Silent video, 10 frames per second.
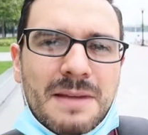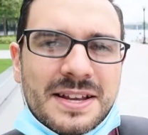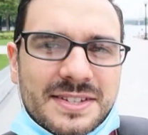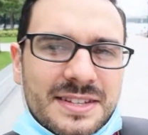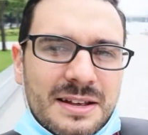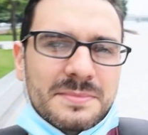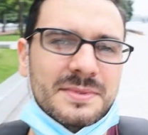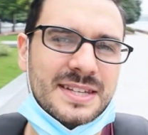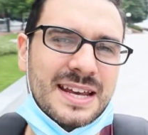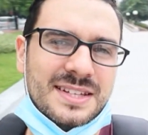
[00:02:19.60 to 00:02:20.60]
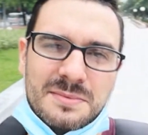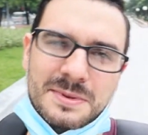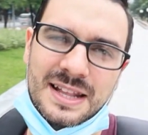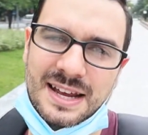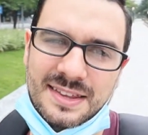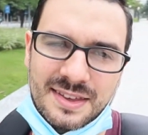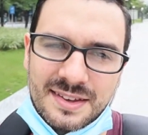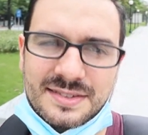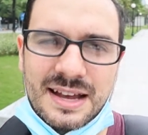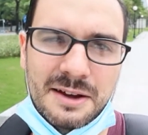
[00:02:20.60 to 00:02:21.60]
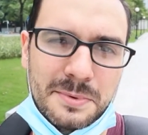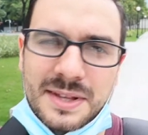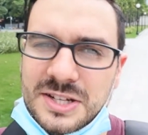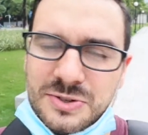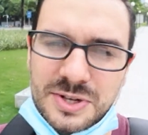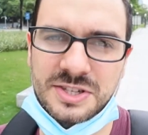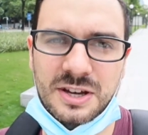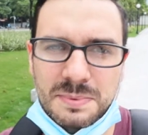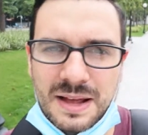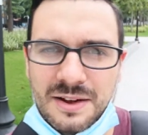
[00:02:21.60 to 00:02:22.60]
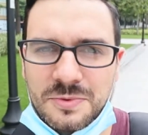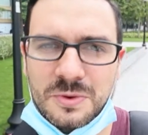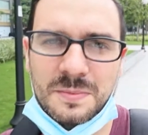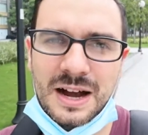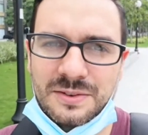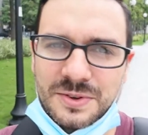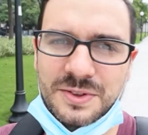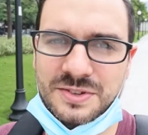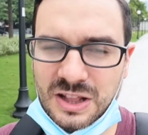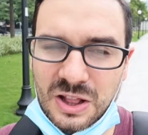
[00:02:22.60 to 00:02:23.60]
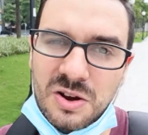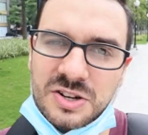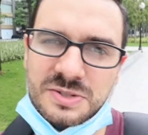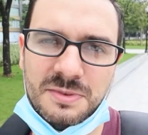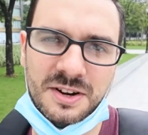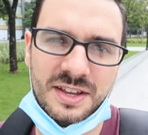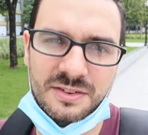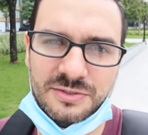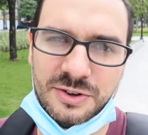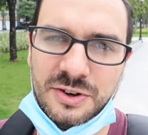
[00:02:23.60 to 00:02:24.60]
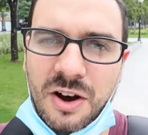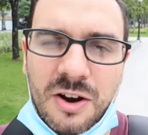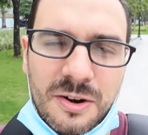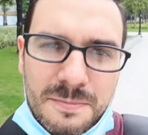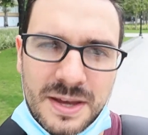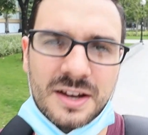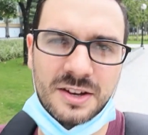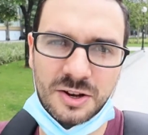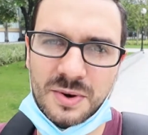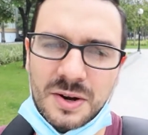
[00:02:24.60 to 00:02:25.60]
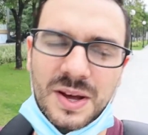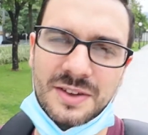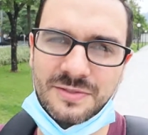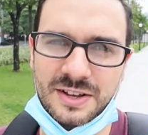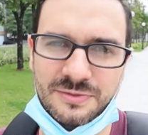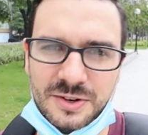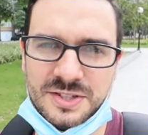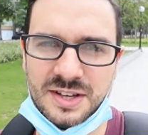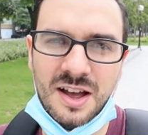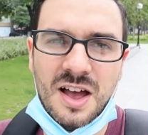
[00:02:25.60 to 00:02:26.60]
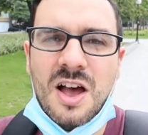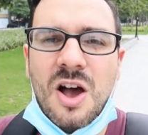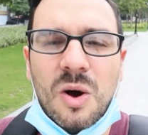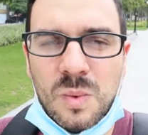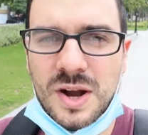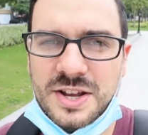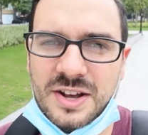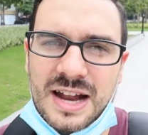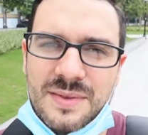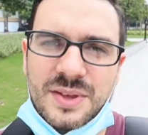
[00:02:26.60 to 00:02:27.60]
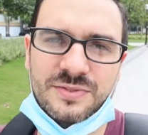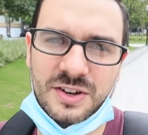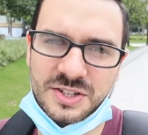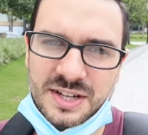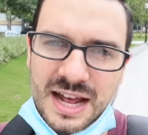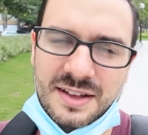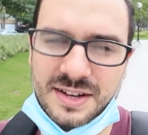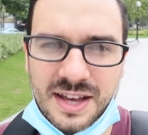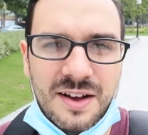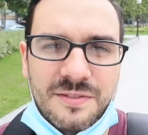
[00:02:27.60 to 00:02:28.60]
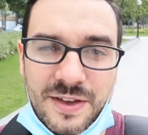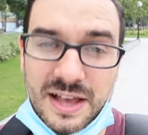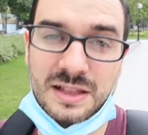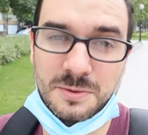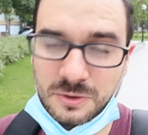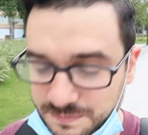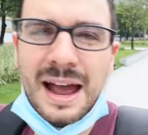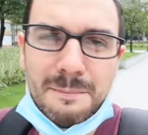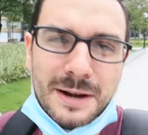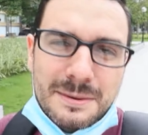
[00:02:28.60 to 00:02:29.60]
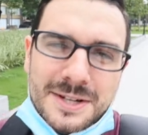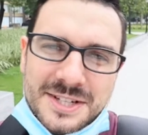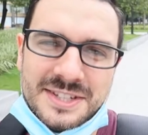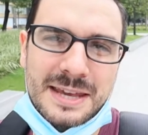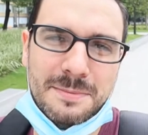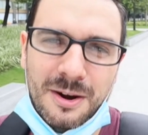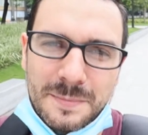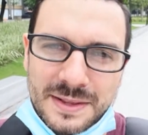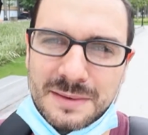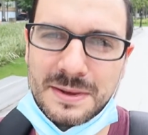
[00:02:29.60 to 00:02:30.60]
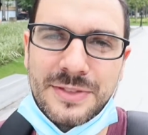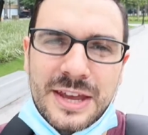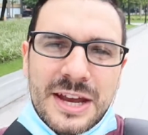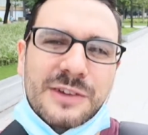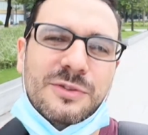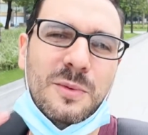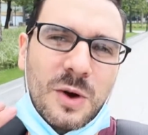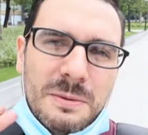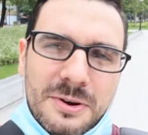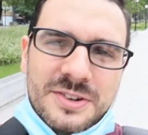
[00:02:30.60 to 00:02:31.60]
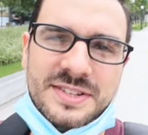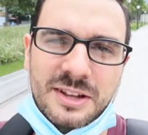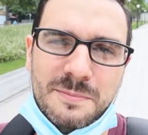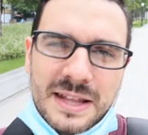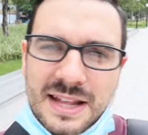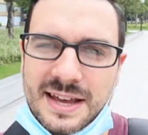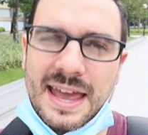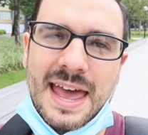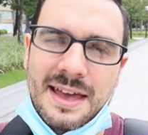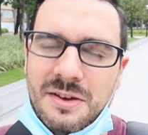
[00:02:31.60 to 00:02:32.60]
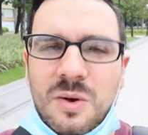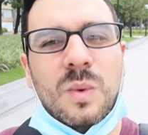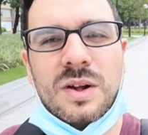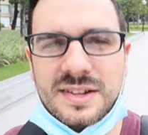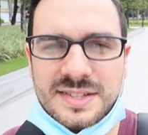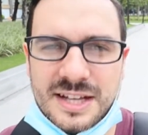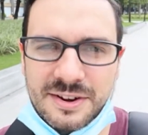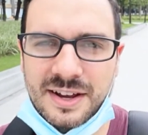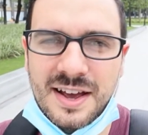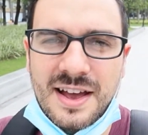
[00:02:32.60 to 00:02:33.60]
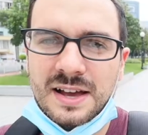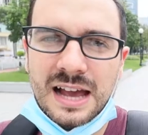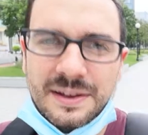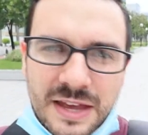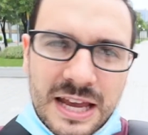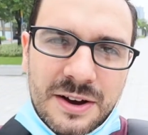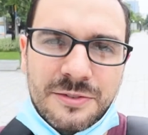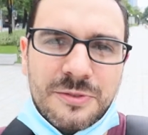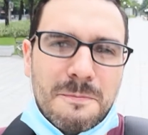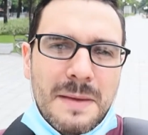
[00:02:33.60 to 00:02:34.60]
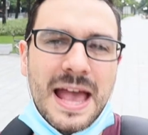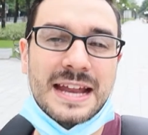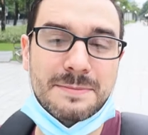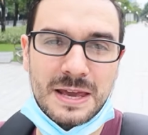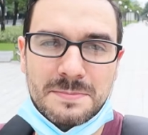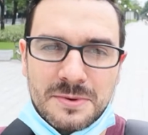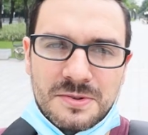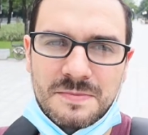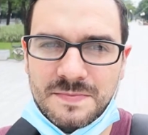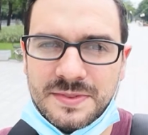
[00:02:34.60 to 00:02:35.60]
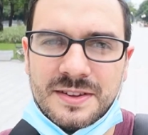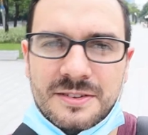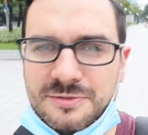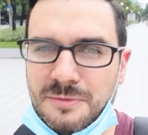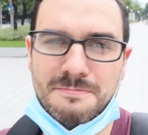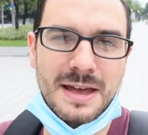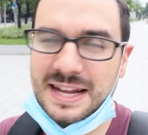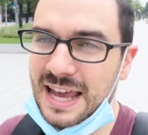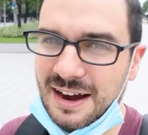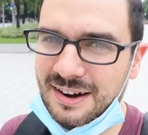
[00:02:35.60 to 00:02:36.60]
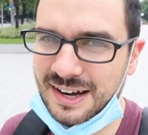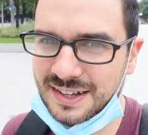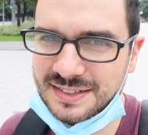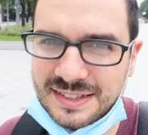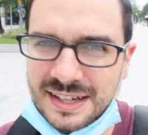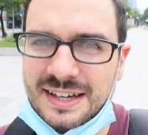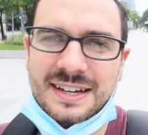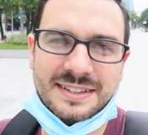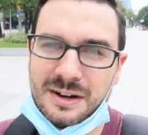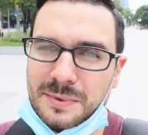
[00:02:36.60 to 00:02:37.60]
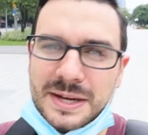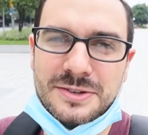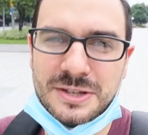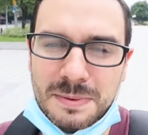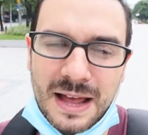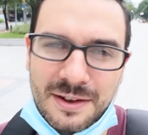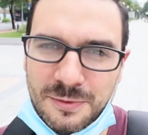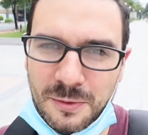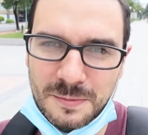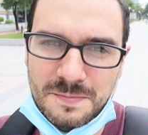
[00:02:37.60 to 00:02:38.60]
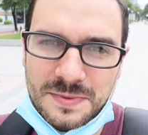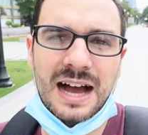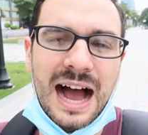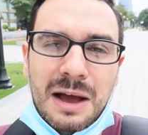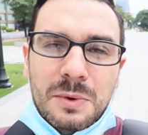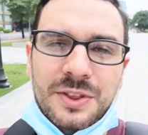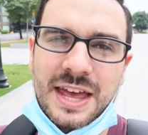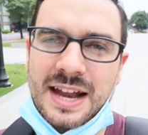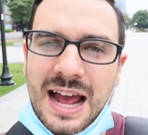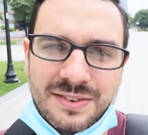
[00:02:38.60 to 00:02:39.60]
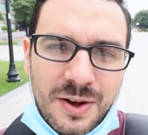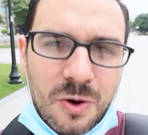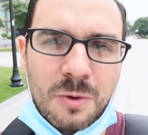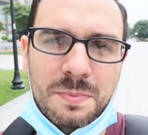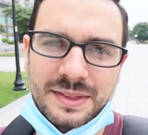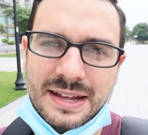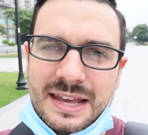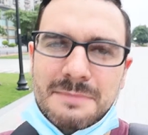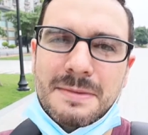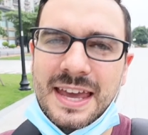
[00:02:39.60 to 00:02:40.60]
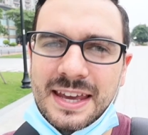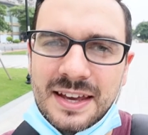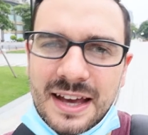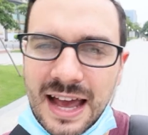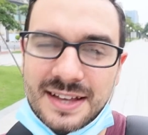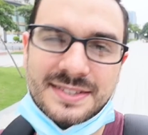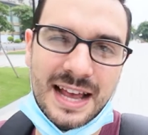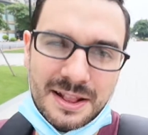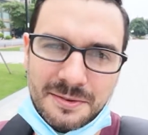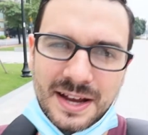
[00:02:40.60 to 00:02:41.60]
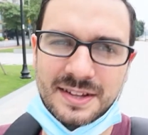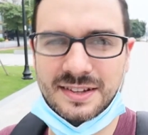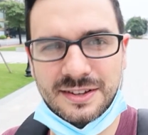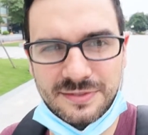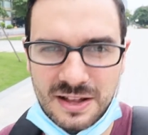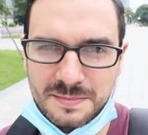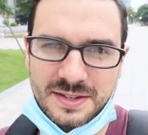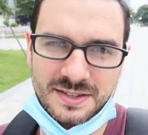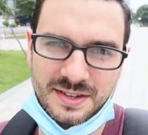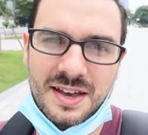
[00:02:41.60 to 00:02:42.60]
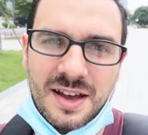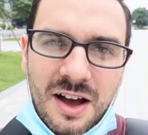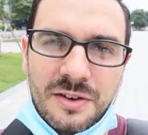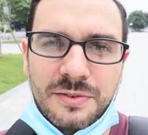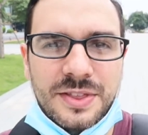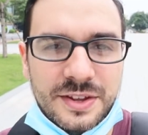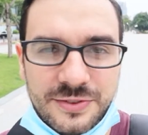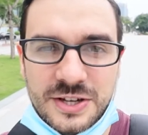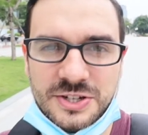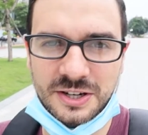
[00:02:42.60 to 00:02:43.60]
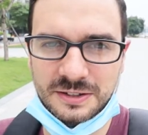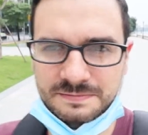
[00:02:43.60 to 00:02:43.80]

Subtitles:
Message them saying something like this: I really enjoy using your platform, however, there's a large market for RMB to Euro and vice versa. When are you gonna have this functionality available? And pretty much just keep harping them. If they hear it from one person, they'll be like, we'll consider it. If they hear it from many people, from many areas that already use their platform, I will then have hope that they may accelerate the development of this feature.